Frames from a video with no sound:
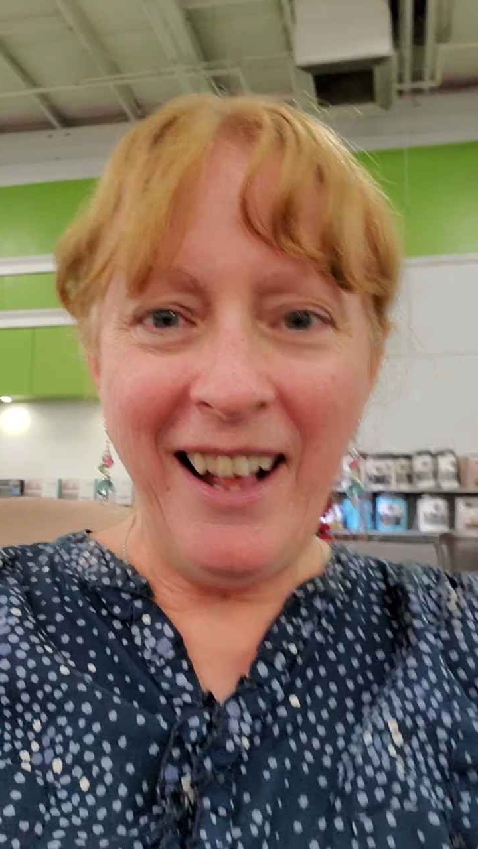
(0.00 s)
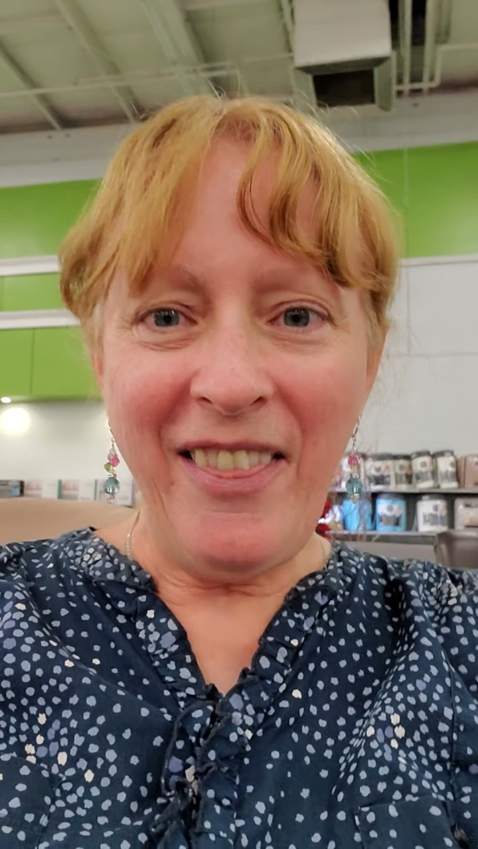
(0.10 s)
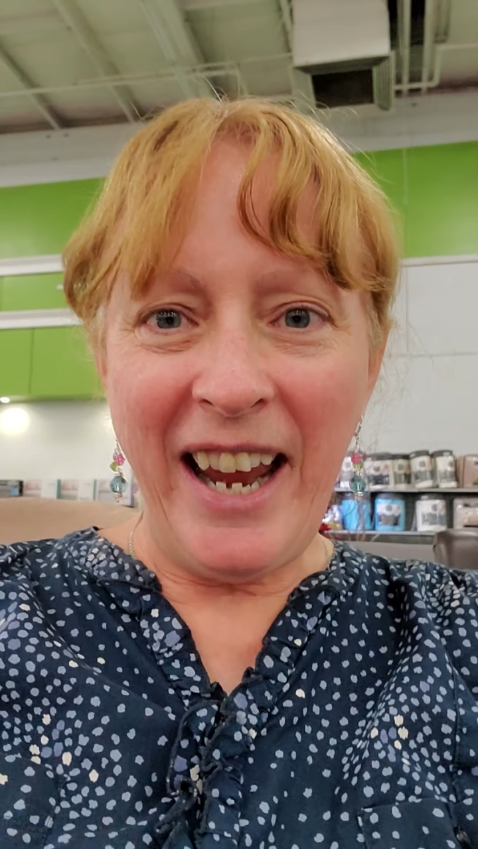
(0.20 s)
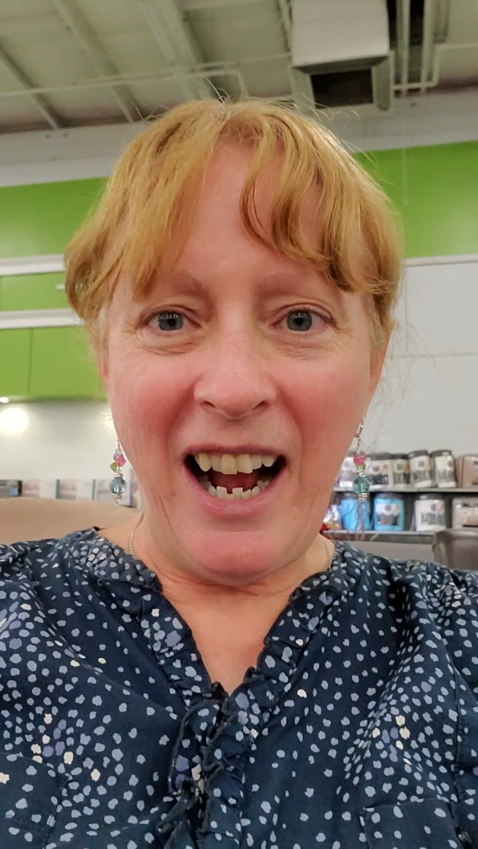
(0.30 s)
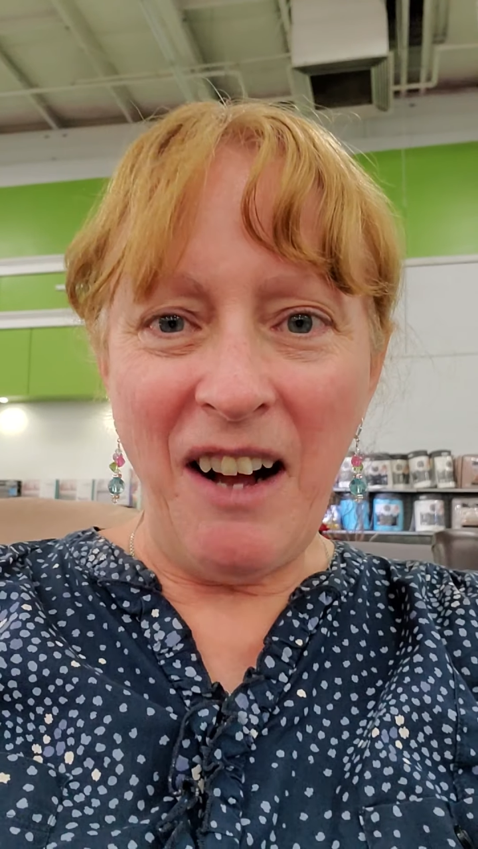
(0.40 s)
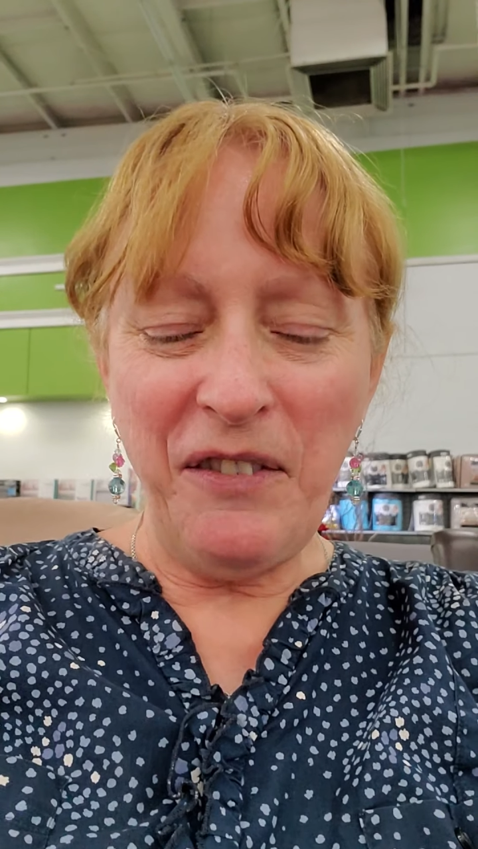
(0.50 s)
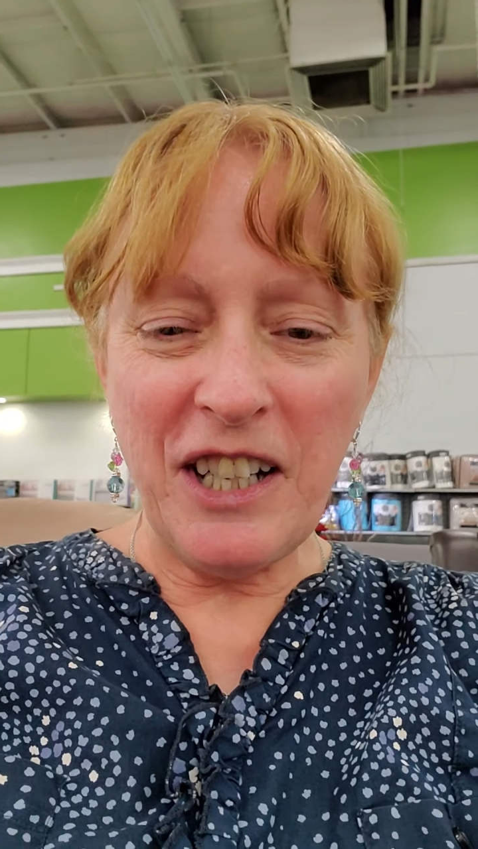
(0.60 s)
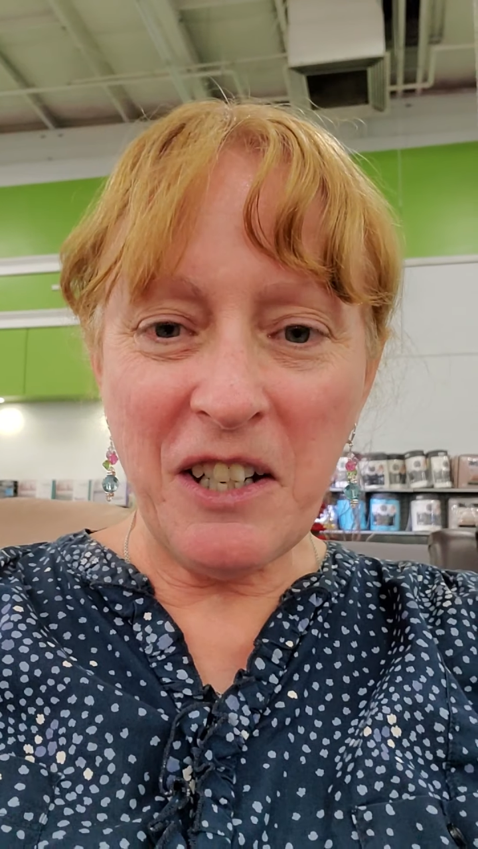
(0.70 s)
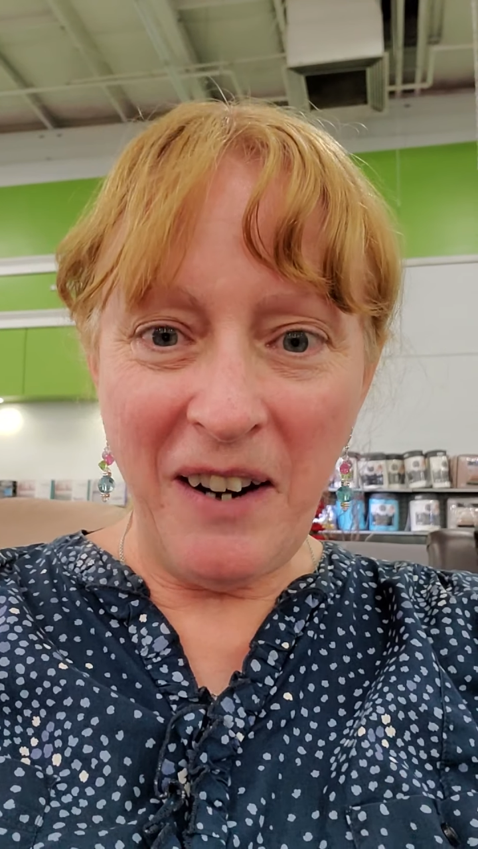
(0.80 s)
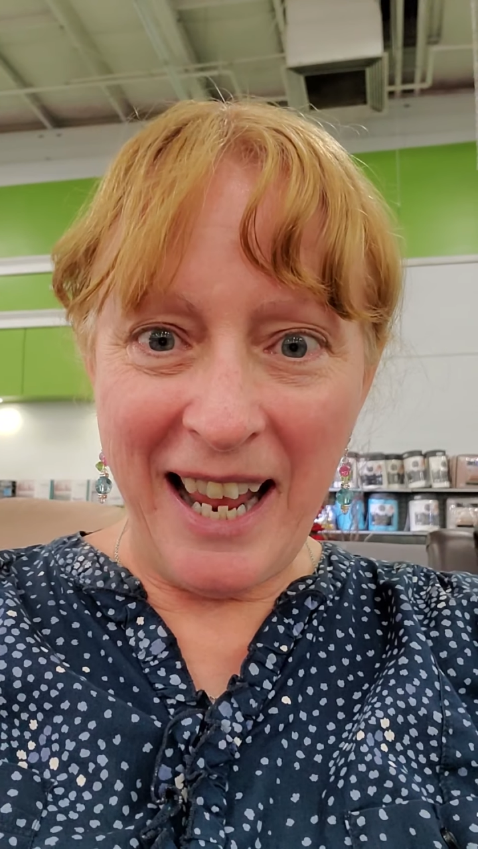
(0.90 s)
They offer
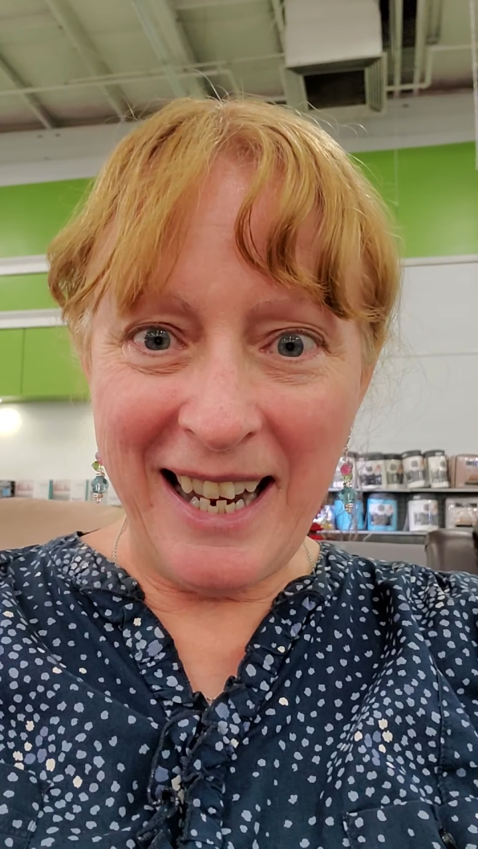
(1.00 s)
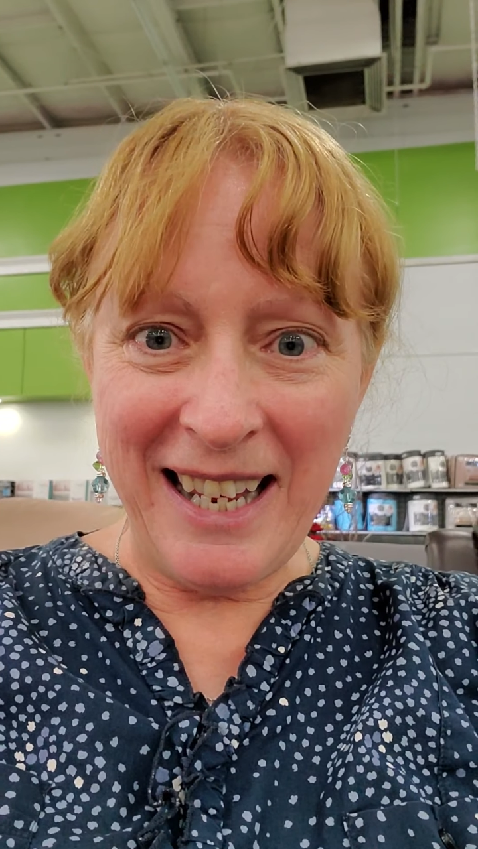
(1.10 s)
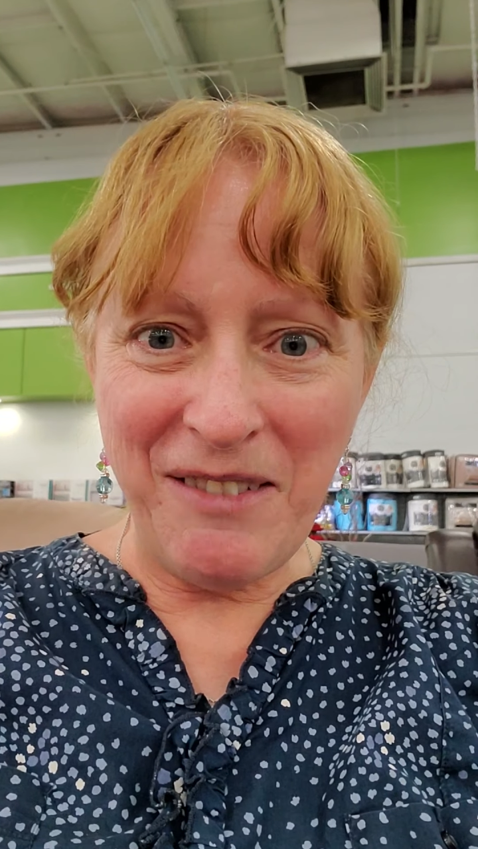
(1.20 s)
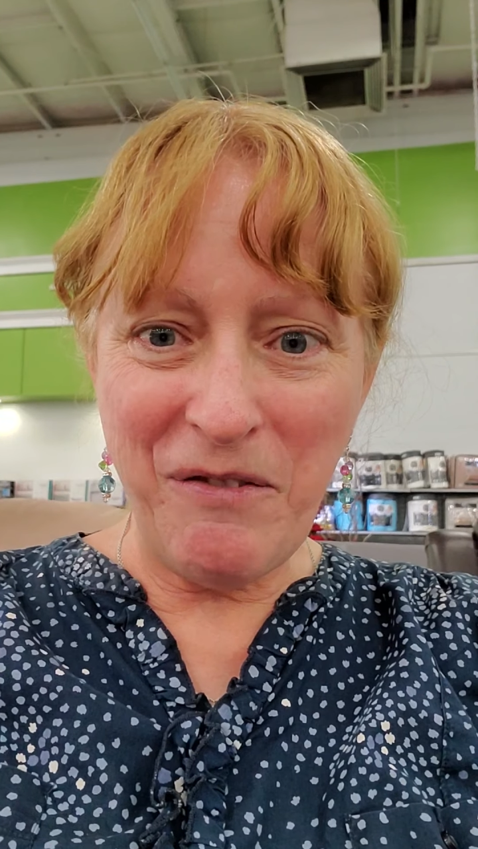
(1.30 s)
credit